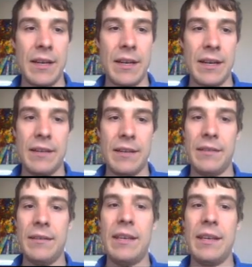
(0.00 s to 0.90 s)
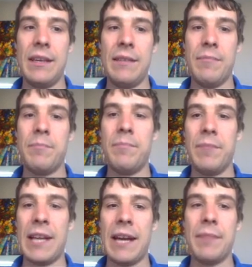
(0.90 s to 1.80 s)
the
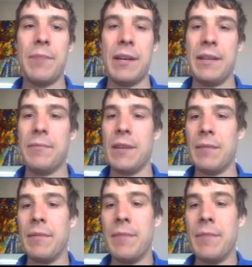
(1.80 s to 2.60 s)
black body problem,